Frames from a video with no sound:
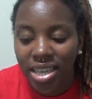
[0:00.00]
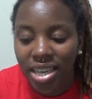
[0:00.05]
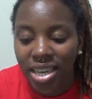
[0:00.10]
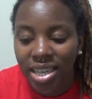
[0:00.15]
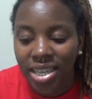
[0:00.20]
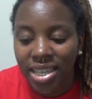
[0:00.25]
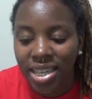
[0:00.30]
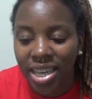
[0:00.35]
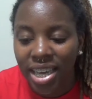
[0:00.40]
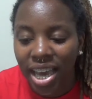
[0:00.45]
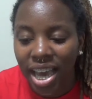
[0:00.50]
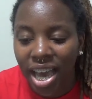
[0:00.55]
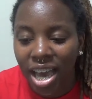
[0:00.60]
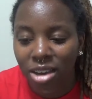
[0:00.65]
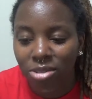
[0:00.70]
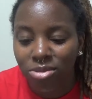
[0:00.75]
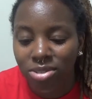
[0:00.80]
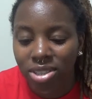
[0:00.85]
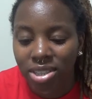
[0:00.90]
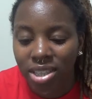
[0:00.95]
And the
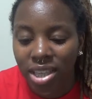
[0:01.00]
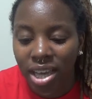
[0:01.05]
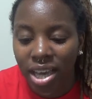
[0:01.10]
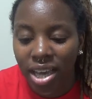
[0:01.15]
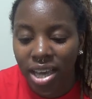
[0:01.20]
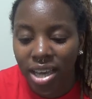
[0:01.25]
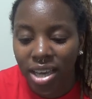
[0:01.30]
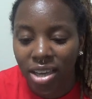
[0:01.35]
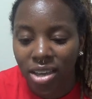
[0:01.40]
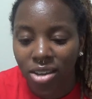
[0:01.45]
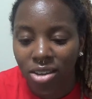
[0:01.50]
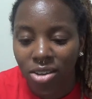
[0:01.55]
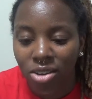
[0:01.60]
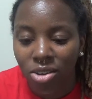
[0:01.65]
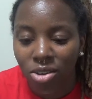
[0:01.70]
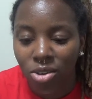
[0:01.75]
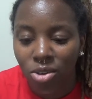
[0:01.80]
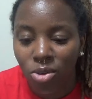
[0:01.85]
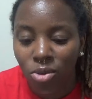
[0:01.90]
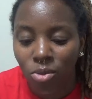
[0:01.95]
guy was like,
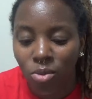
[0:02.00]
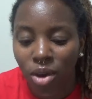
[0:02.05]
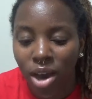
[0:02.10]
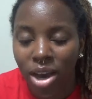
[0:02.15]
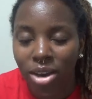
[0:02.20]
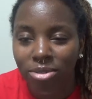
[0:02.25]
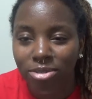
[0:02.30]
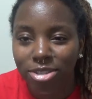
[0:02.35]
why